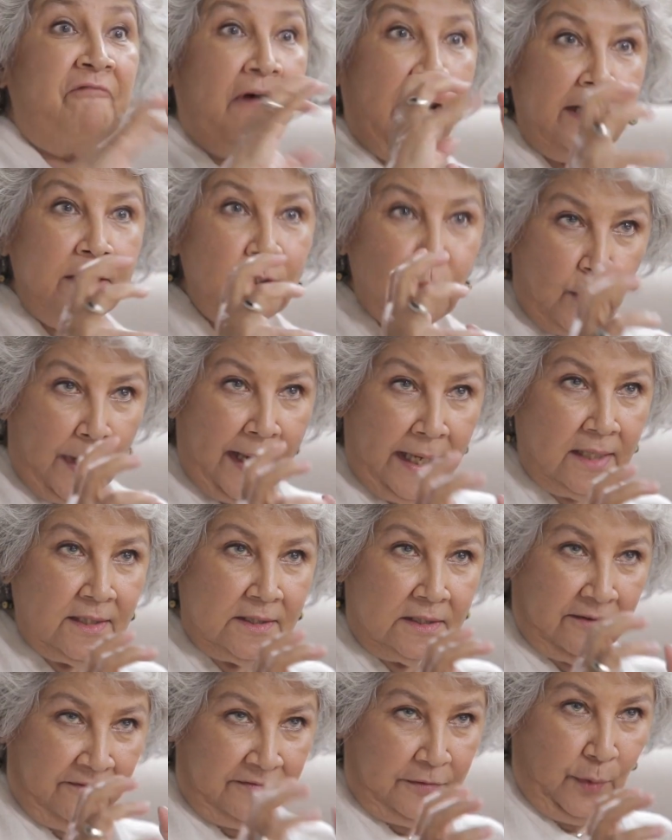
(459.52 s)
find
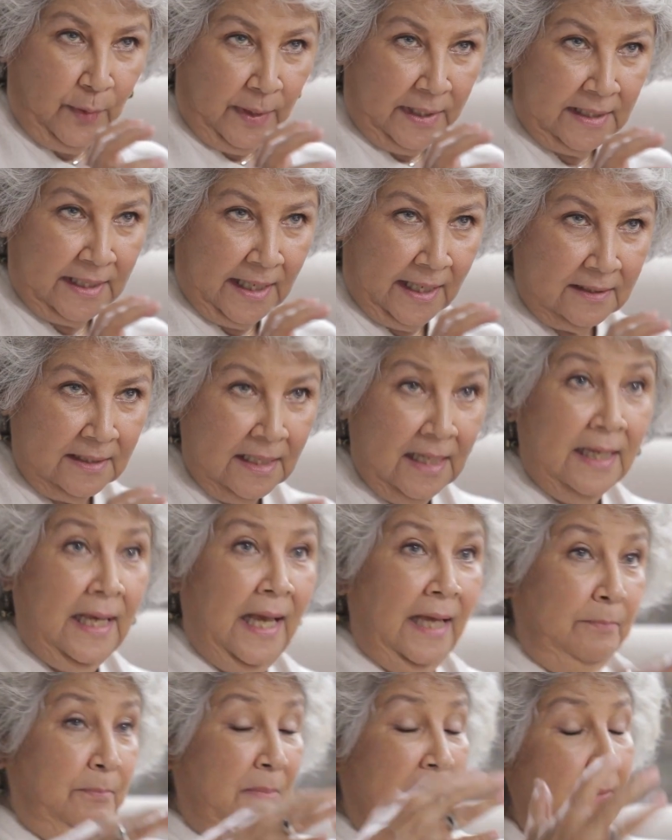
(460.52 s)
ways of doing that.
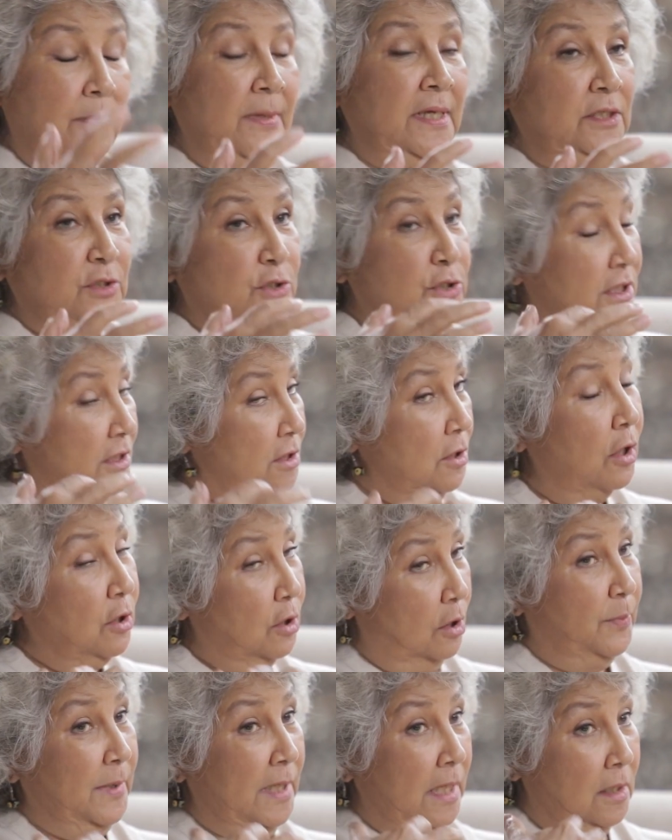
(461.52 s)
And maybe she's
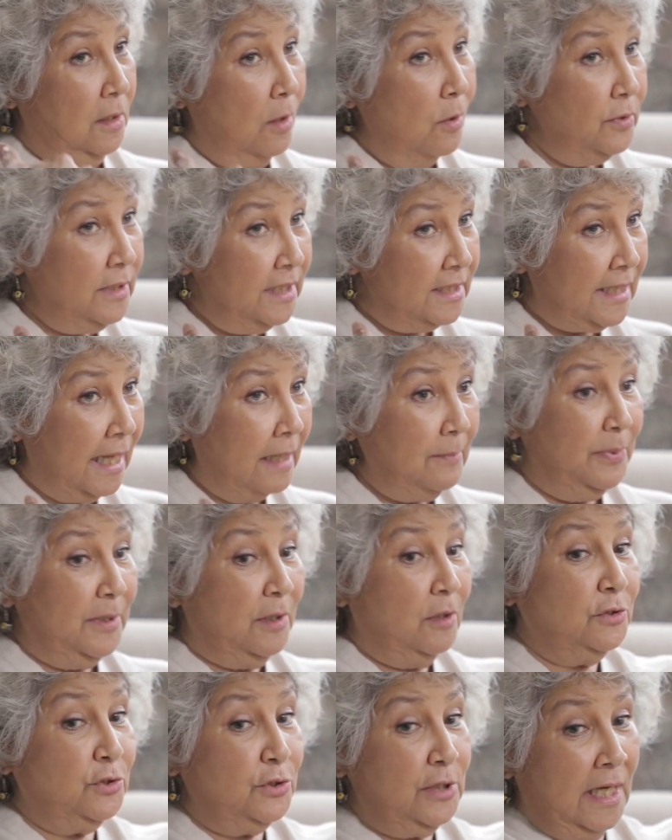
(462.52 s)
not going to be alone in that
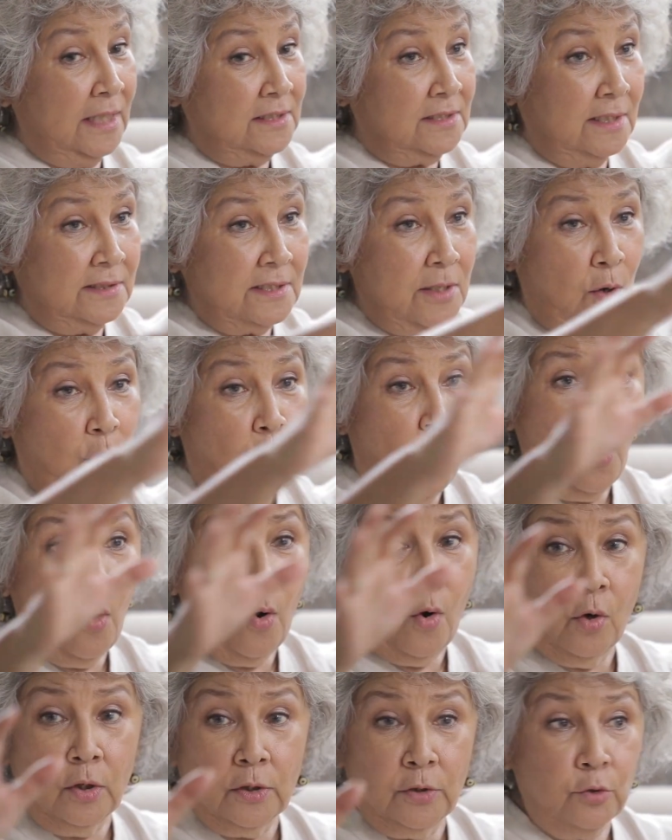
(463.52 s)
because she has this
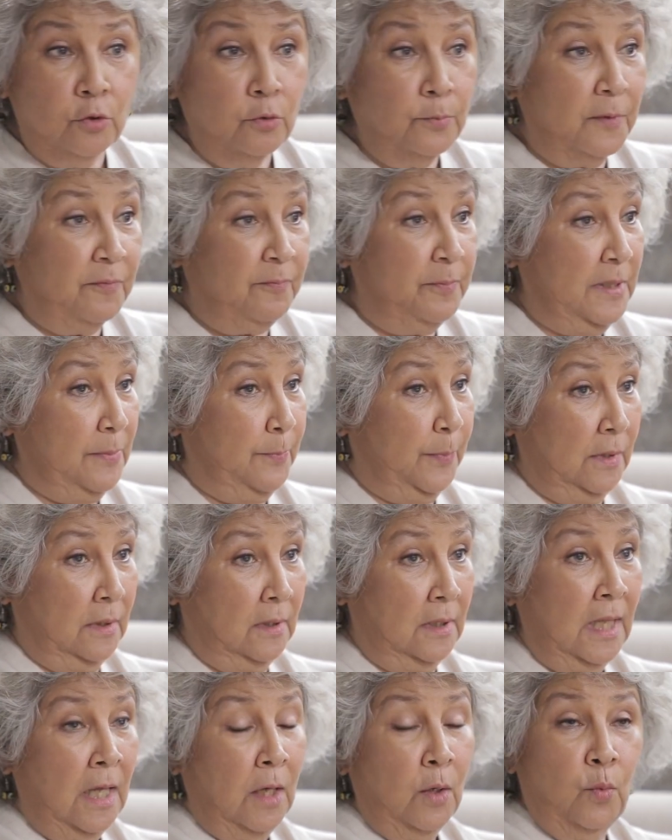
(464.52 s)
whole group of
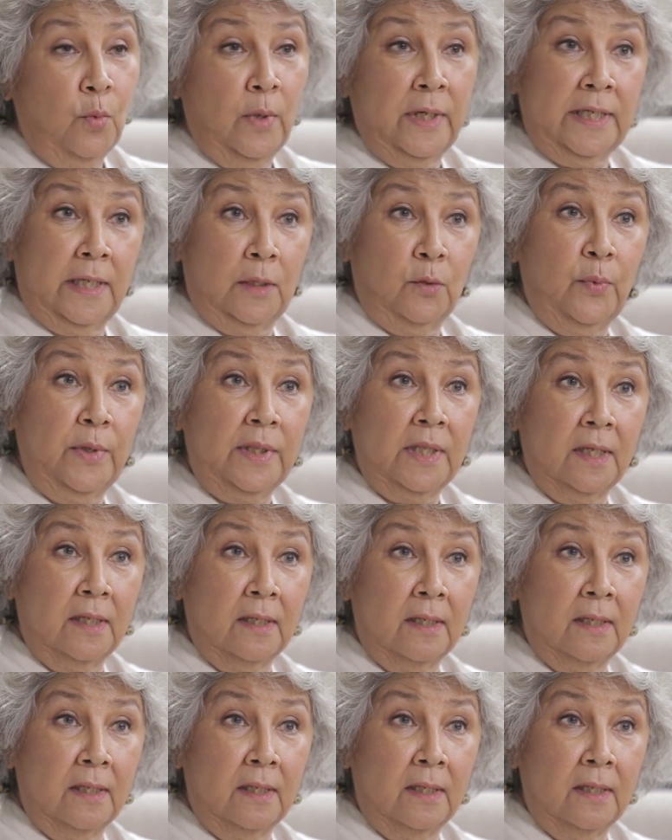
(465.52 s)
people working with